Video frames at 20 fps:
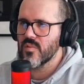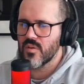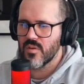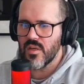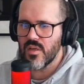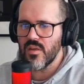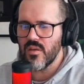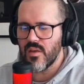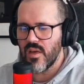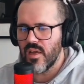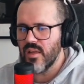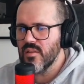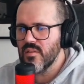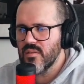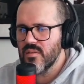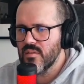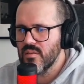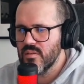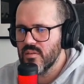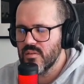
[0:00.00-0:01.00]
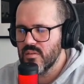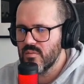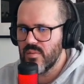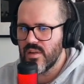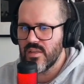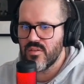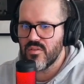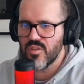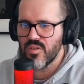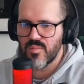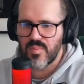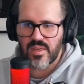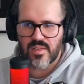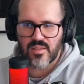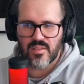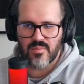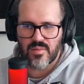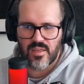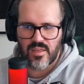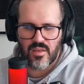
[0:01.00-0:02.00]
Okay, and the
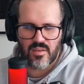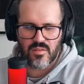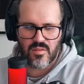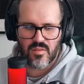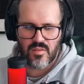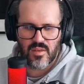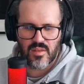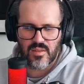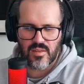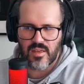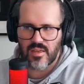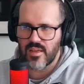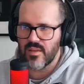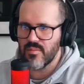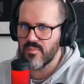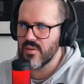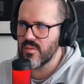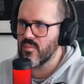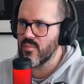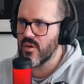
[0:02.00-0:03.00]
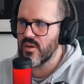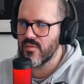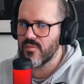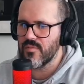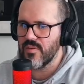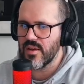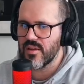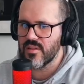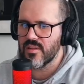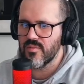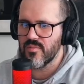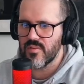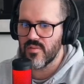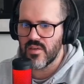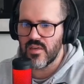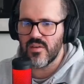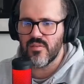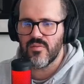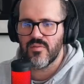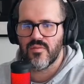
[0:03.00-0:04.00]
retrospectives, I also think they can be more effective
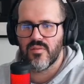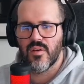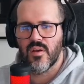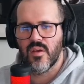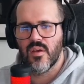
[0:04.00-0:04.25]
if